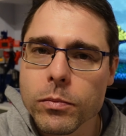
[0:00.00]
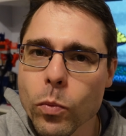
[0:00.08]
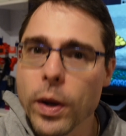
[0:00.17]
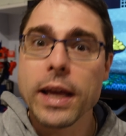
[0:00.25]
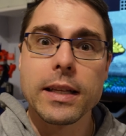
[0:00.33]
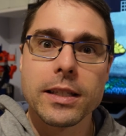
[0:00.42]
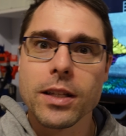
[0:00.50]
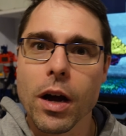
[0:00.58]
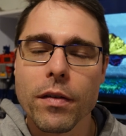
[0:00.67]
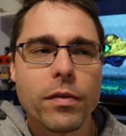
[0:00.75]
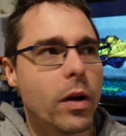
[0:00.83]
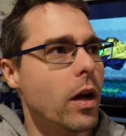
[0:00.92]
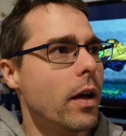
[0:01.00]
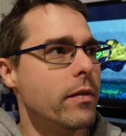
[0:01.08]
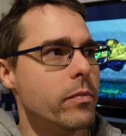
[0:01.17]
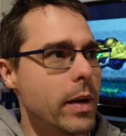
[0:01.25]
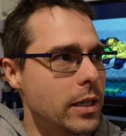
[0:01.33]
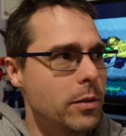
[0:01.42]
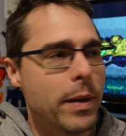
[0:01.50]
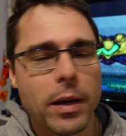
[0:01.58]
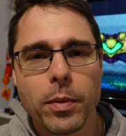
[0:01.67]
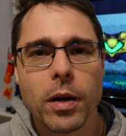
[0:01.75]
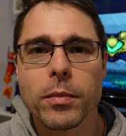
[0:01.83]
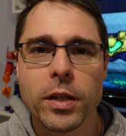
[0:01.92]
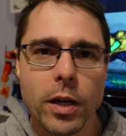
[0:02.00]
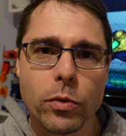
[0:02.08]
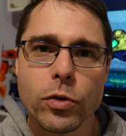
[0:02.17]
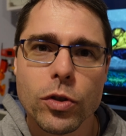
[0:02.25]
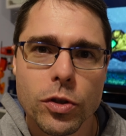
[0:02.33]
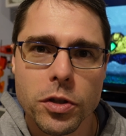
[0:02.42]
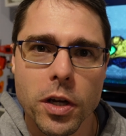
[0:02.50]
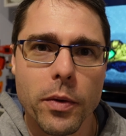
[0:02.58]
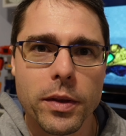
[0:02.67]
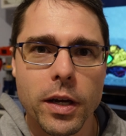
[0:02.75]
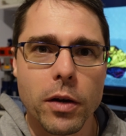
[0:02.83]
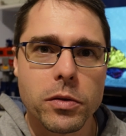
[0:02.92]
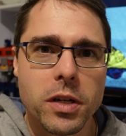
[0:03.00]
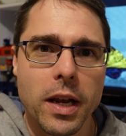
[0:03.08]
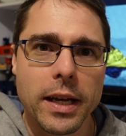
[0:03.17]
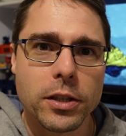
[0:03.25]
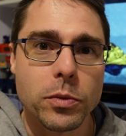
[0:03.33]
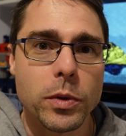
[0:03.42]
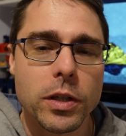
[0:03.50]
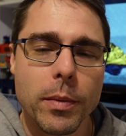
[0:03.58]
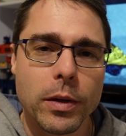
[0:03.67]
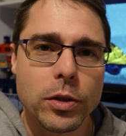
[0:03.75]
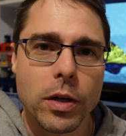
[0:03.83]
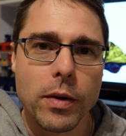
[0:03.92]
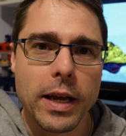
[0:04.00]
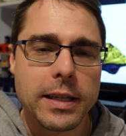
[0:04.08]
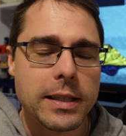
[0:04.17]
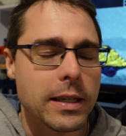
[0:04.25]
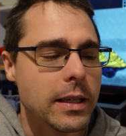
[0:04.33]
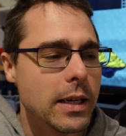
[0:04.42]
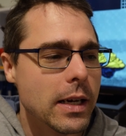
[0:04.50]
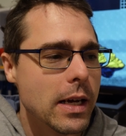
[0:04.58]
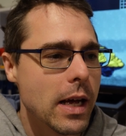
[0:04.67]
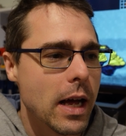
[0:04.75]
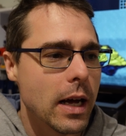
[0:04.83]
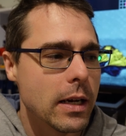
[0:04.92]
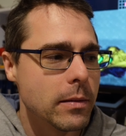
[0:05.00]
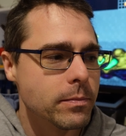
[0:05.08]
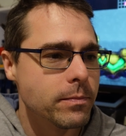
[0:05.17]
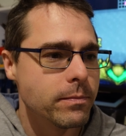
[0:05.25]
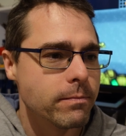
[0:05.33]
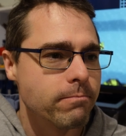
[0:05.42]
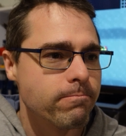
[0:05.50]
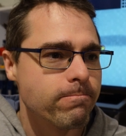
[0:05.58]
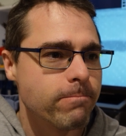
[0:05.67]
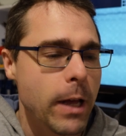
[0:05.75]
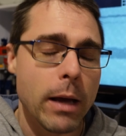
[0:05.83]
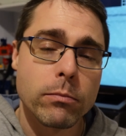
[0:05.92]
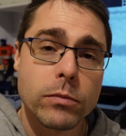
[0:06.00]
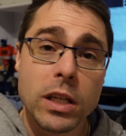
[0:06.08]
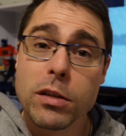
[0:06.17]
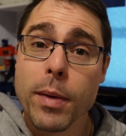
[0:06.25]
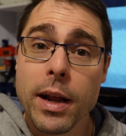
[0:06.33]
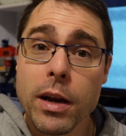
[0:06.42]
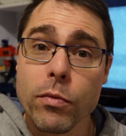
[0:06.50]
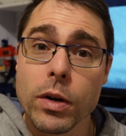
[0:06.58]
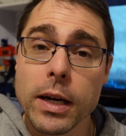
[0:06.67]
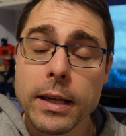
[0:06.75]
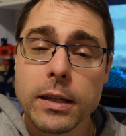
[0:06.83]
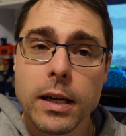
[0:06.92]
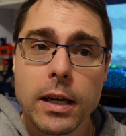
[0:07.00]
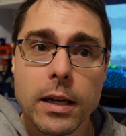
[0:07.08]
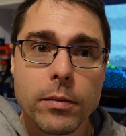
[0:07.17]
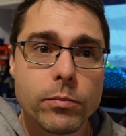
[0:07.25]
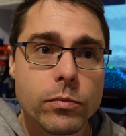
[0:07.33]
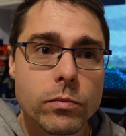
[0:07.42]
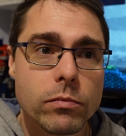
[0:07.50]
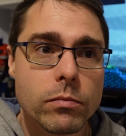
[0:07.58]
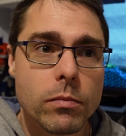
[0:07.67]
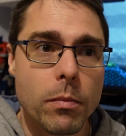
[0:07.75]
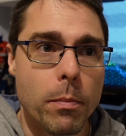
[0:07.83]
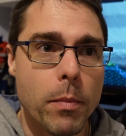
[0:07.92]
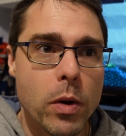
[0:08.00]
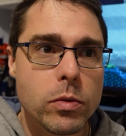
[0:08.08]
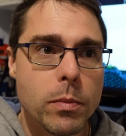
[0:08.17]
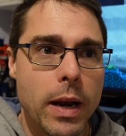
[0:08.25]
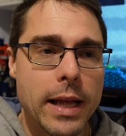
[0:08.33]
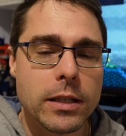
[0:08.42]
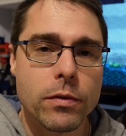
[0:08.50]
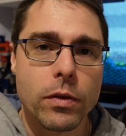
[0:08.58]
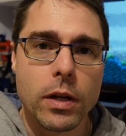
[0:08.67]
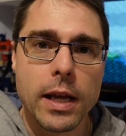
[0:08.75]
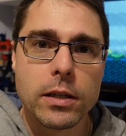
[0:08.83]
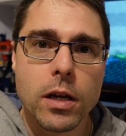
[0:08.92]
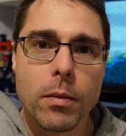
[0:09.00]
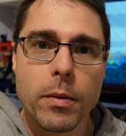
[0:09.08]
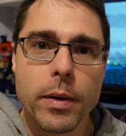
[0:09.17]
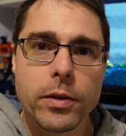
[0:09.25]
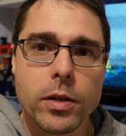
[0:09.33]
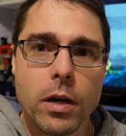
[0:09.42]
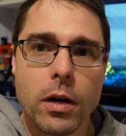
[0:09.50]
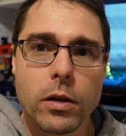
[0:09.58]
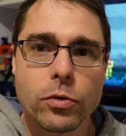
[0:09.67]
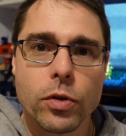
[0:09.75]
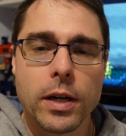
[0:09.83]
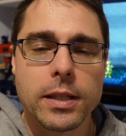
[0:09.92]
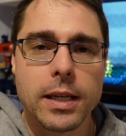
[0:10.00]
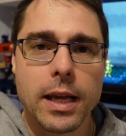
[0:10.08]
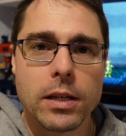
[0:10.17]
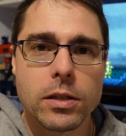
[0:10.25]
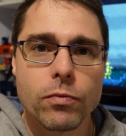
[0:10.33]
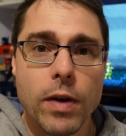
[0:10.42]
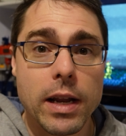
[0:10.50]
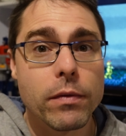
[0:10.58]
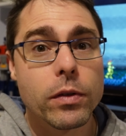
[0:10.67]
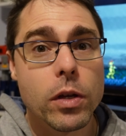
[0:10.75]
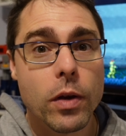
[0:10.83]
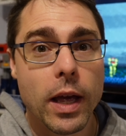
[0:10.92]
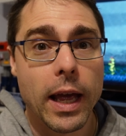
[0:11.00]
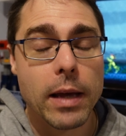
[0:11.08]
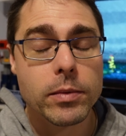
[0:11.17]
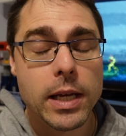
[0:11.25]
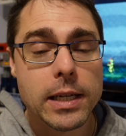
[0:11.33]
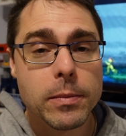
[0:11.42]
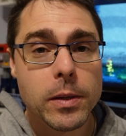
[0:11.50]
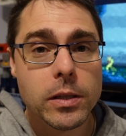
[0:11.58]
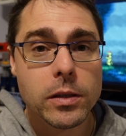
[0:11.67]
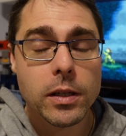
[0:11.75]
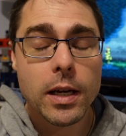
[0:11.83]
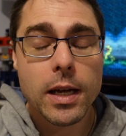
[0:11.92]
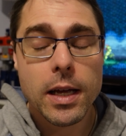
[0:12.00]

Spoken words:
weird stuff. I even managed to pick up a couple of ghosts to go in the ghost collection, which I might show later. Yeah, that's about it really. Most plans for the next couple of months are trying to get ready for UK Games Expo,